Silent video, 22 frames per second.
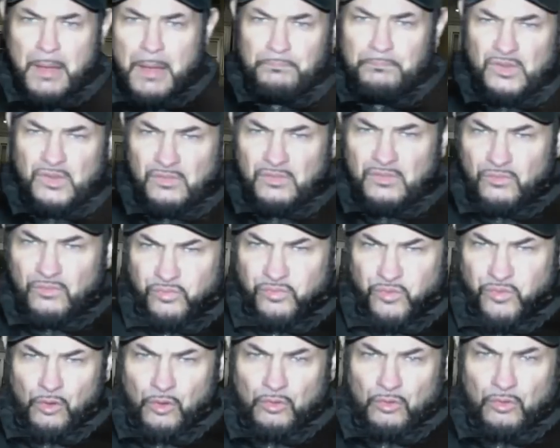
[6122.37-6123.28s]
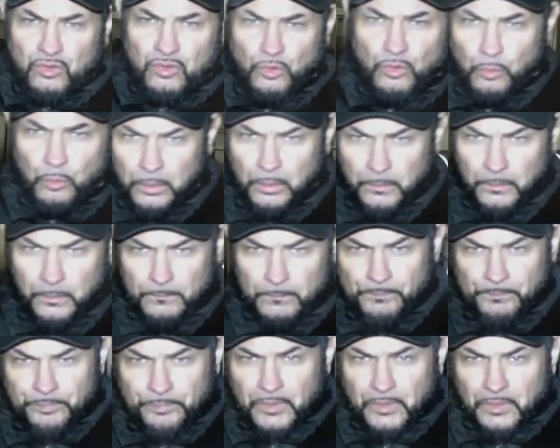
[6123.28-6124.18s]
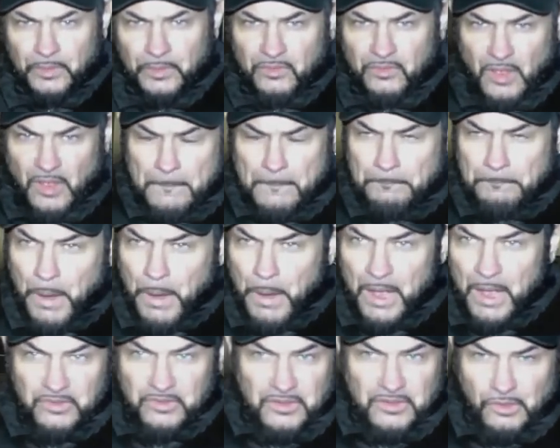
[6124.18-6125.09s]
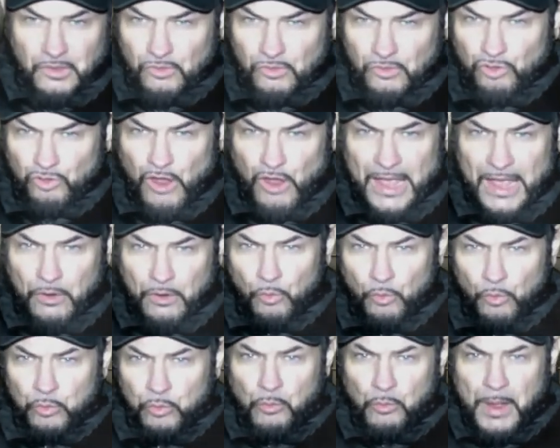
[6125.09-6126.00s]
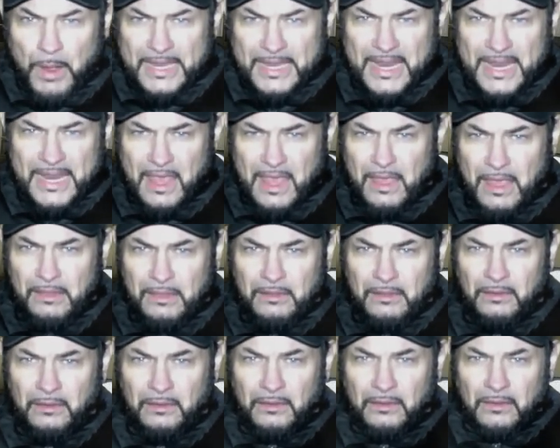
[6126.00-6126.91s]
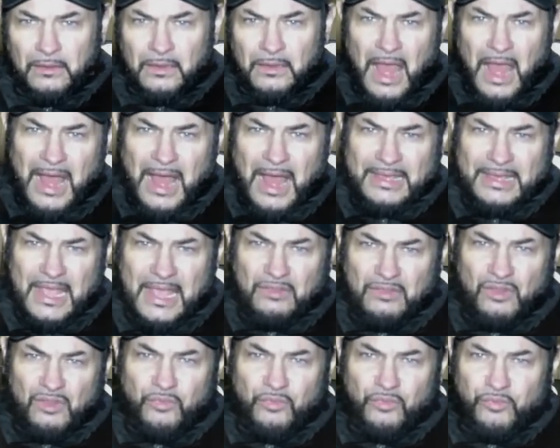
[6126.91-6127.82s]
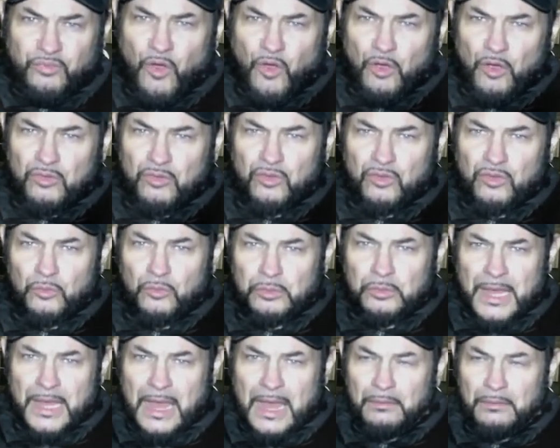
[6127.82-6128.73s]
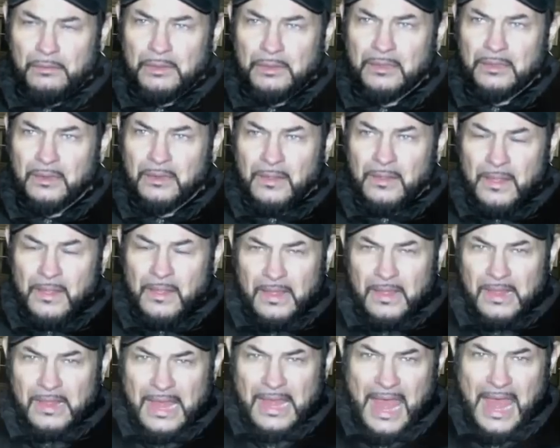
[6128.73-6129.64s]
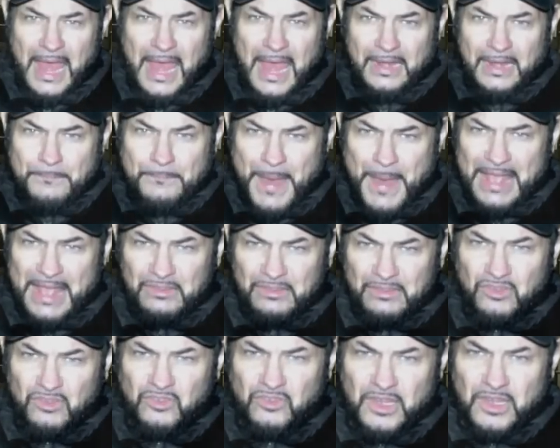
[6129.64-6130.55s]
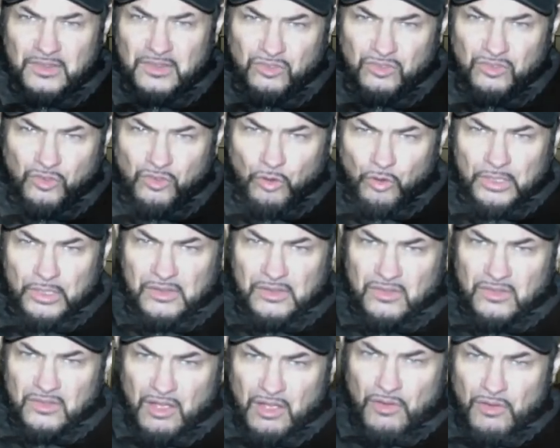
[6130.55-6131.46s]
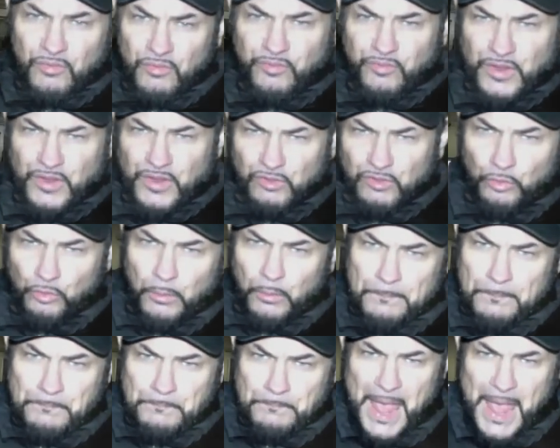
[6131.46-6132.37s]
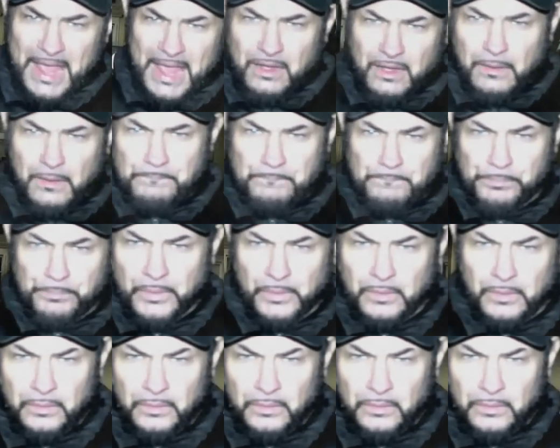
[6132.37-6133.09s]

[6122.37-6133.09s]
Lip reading: Mum's in Foxhall. So I'm busting the track all the way there. I get to Foxhall now and about six Donnies that are official in Peckham.